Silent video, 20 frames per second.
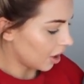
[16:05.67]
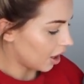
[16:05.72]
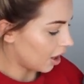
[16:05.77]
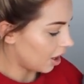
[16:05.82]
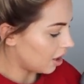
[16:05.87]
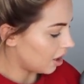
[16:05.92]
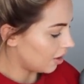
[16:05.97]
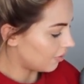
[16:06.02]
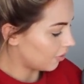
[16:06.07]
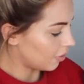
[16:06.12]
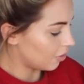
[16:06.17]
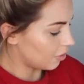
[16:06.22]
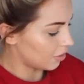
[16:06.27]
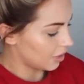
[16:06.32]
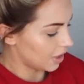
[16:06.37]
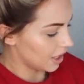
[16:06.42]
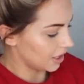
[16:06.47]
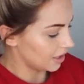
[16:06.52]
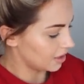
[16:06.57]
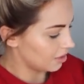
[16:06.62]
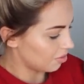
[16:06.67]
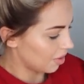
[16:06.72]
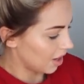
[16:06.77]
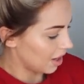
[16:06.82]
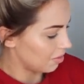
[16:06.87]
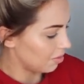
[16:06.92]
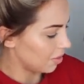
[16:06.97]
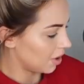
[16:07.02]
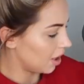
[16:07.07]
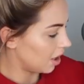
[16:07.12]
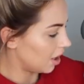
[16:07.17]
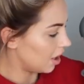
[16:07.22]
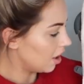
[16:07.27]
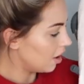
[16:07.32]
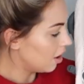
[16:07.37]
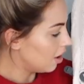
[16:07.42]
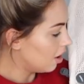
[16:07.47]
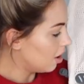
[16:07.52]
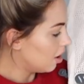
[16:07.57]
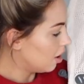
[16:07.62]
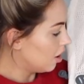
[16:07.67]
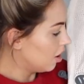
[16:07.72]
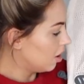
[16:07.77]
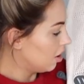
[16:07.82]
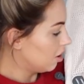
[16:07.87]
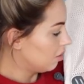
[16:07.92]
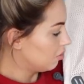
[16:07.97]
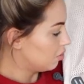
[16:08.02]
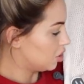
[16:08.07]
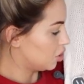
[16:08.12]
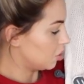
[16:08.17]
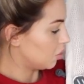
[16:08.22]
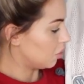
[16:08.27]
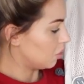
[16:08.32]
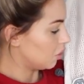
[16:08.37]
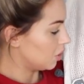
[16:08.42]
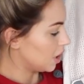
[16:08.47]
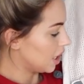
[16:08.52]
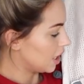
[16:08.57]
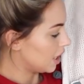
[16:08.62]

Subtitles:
I love all things baby Sean.